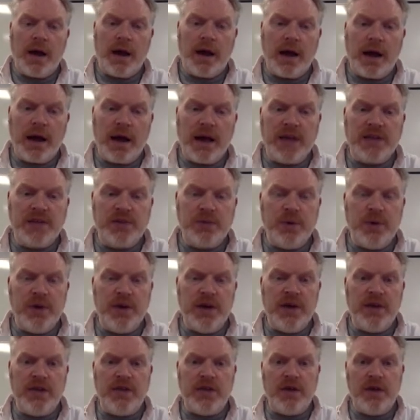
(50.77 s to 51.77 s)
As
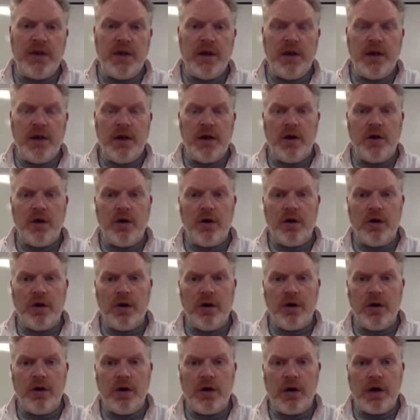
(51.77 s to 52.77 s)
with
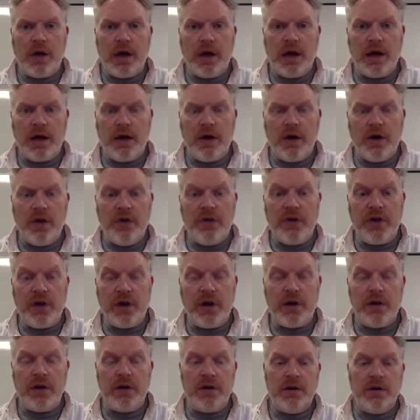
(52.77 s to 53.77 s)

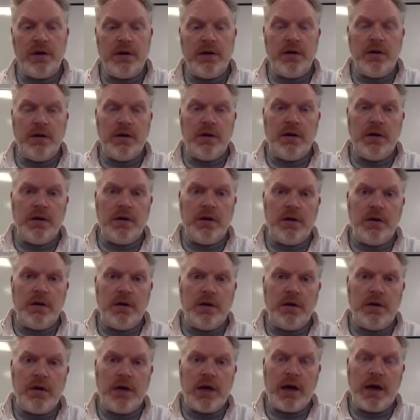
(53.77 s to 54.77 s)
other
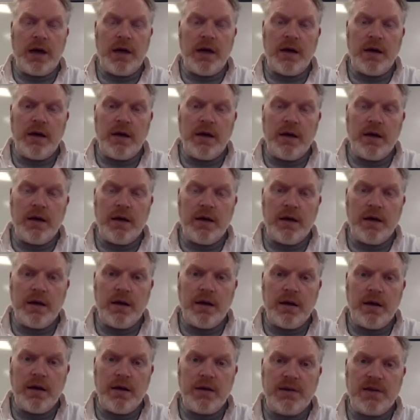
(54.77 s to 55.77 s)
uh,
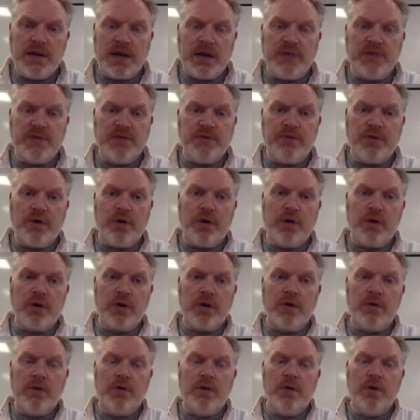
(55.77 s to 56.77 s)
types of rock,
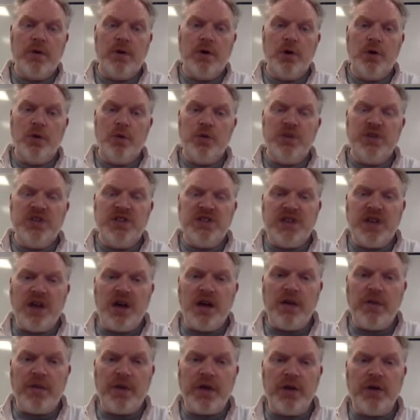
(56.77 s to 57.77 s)
we
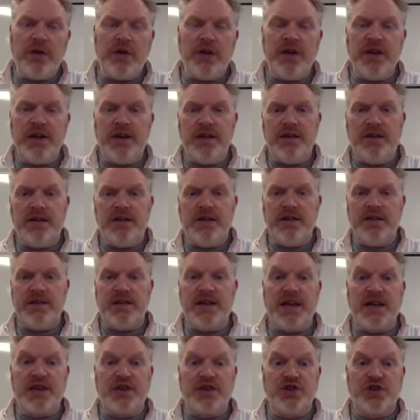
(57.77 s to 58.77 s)
start by looking at the
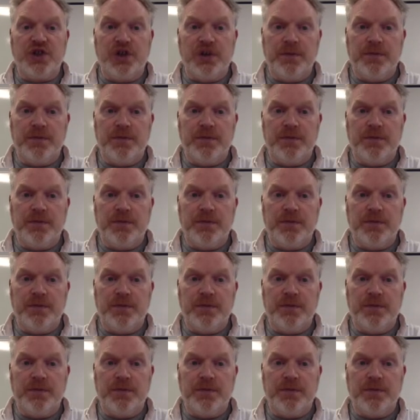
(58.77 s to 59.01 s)
texture.